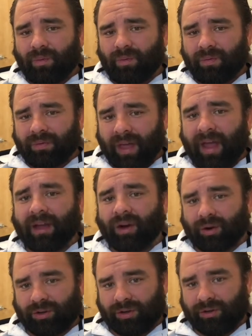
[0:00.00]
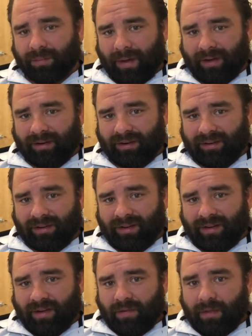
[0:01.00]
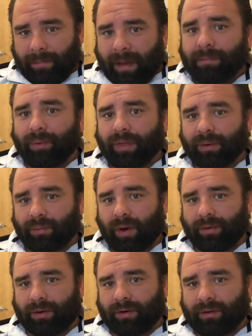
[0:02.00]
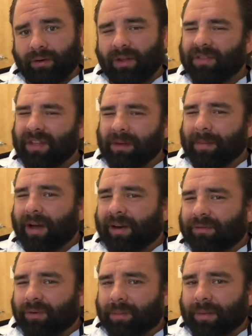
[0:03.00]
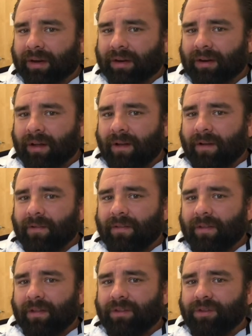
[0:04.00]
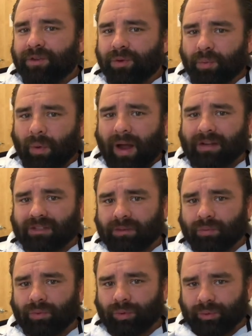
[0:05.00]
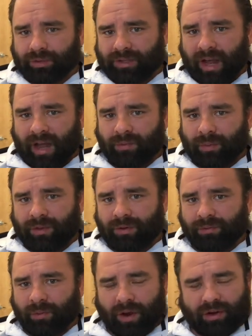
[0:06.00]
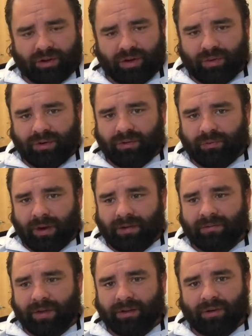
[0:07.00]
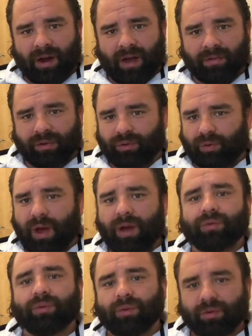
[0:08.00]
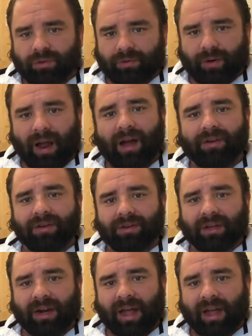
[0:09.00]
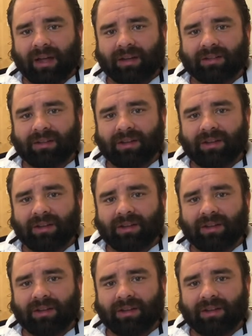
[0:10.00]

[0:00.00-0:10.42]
they argued about it. The people that wrote it. Think about it for a minute. You write some rules down with your friend. You and your friend figure out the ground rules for how you're going to act.